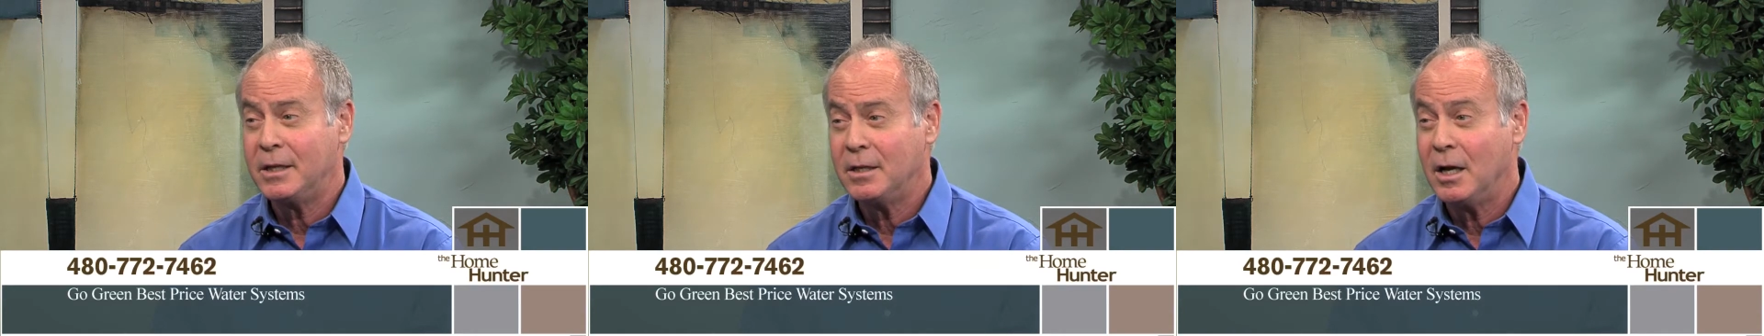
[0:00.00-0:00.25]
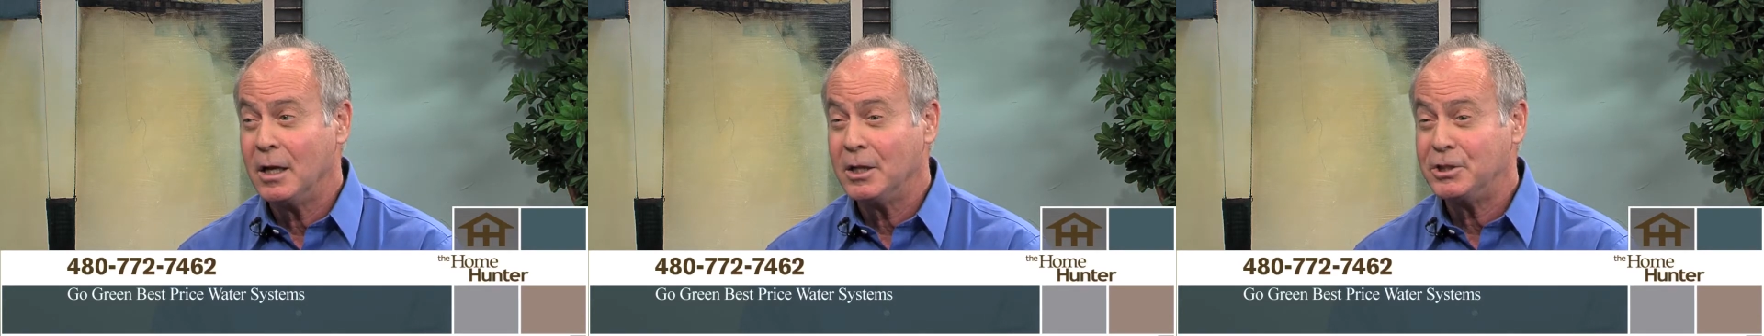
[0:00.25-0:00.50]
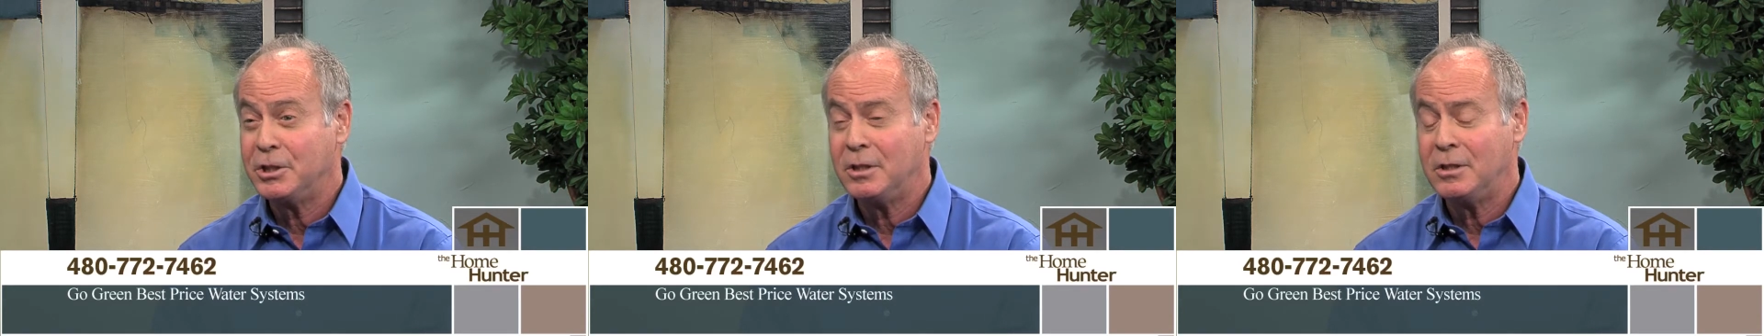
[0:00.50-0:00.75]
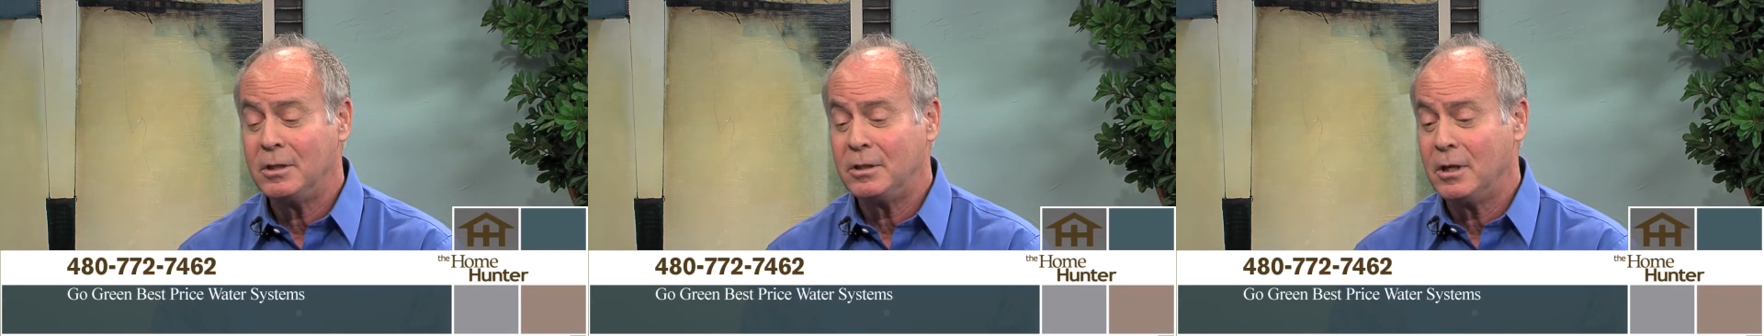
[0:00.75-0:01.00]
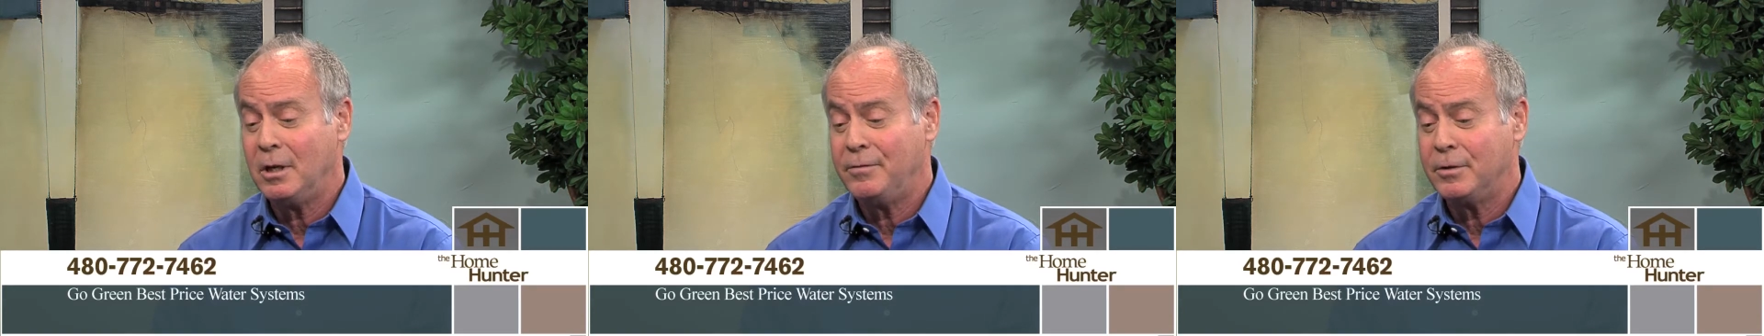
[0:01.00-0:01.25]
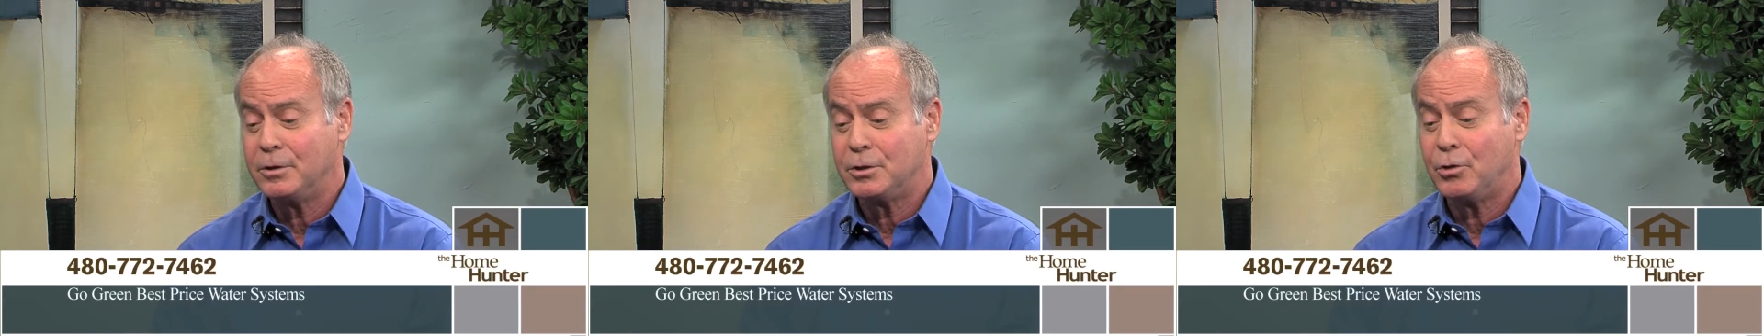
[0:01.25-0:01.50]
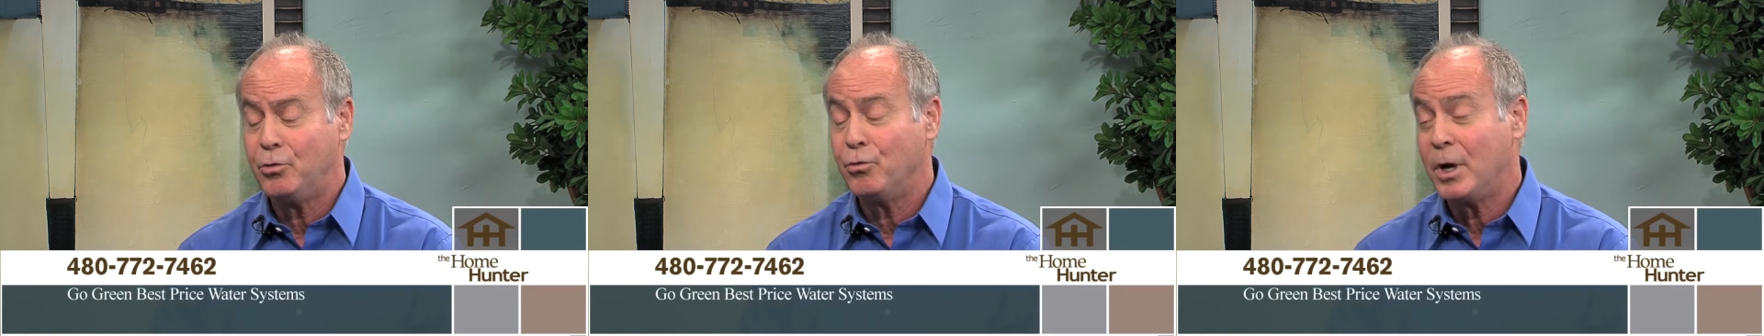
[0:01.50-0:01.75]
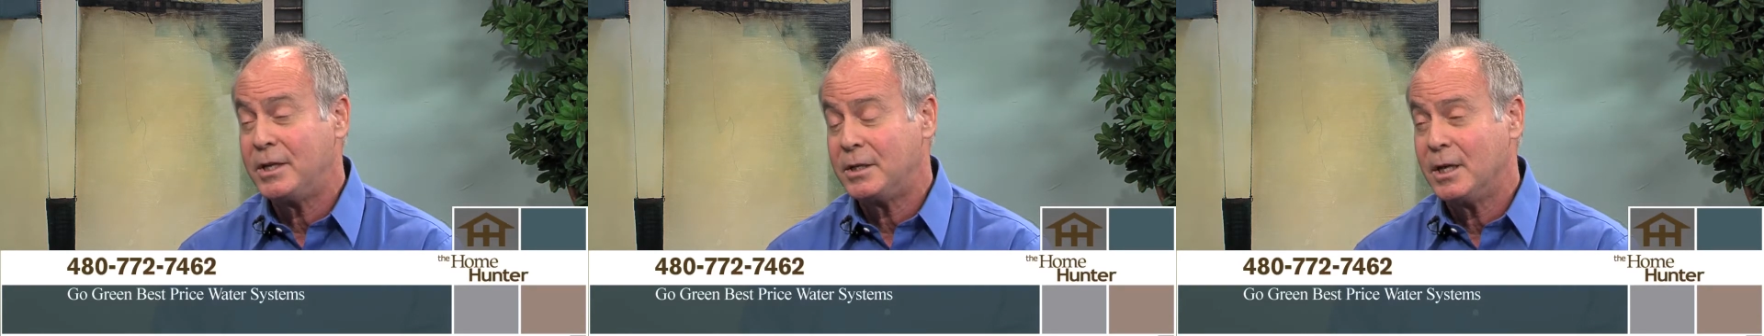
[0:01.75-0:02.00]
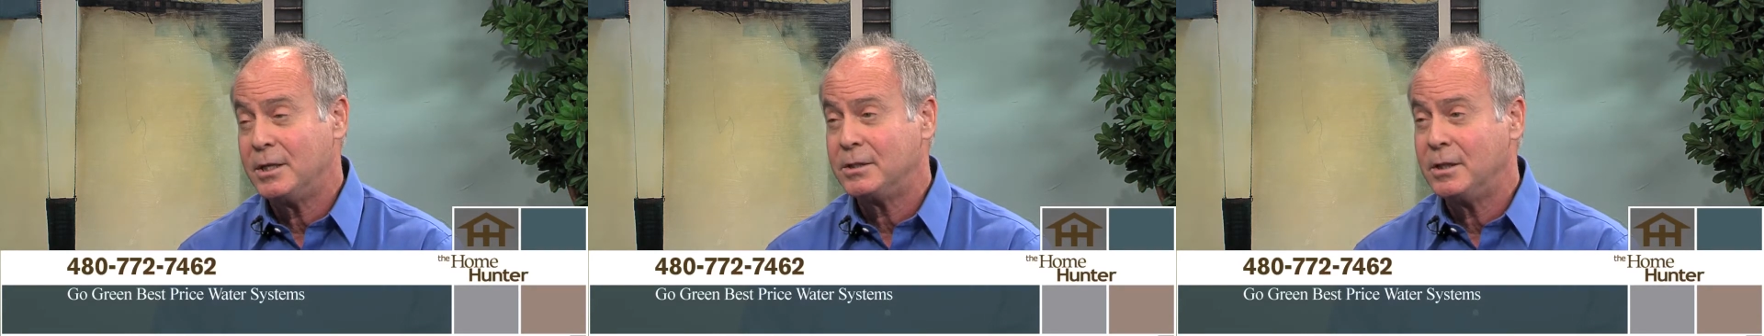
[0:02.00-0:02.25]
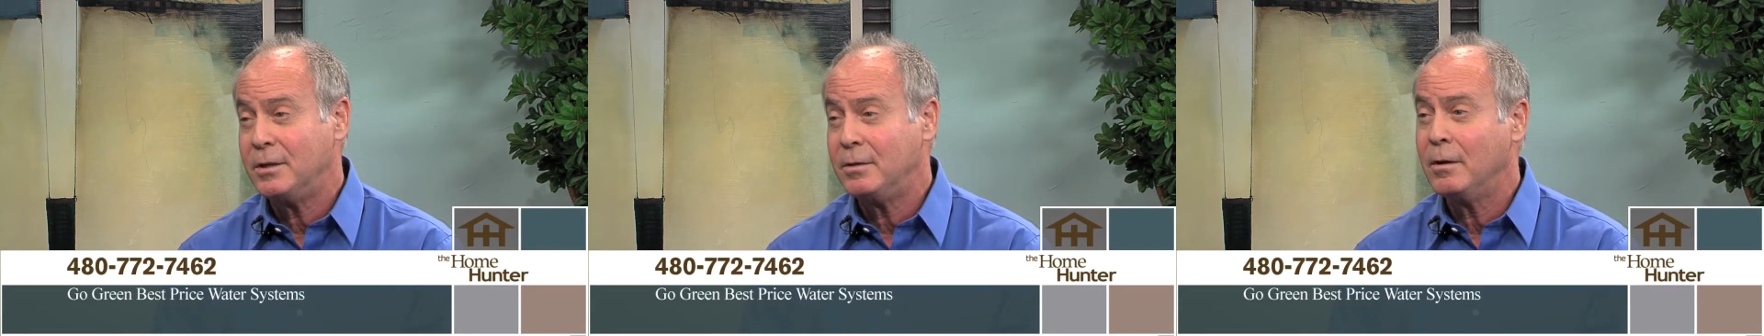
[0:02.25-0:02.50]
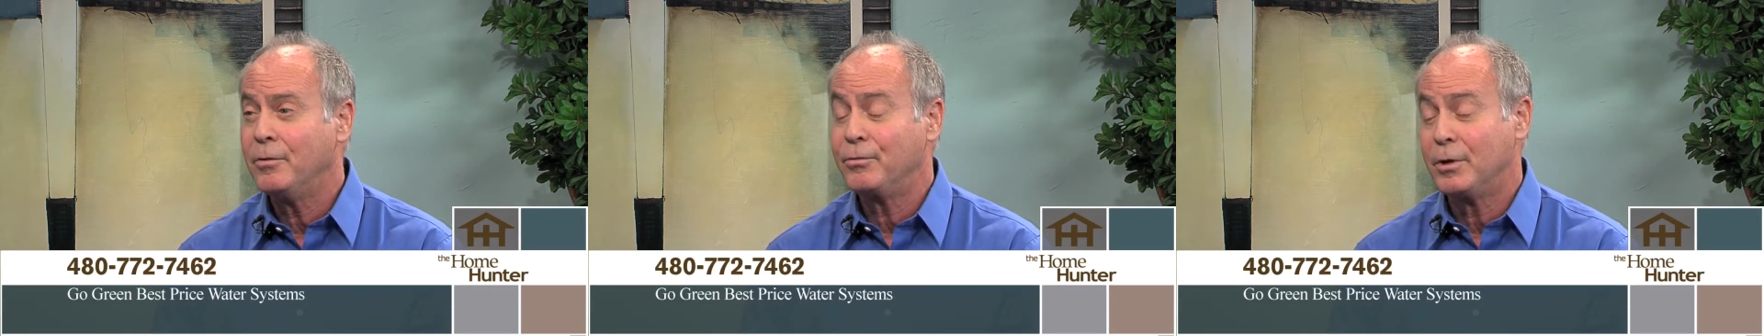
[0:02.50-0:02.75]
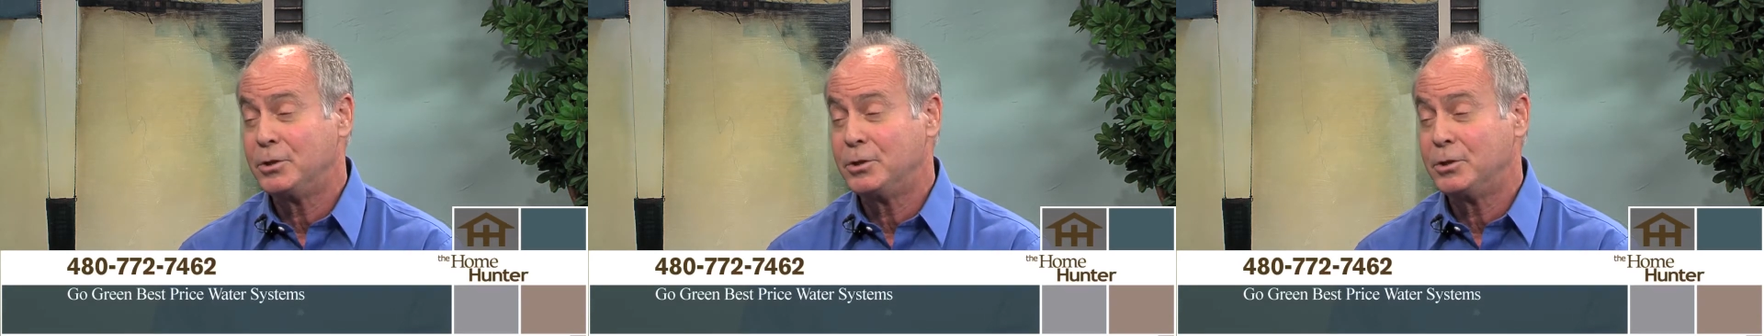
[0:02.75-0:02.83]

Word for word: technology that delivers great tasting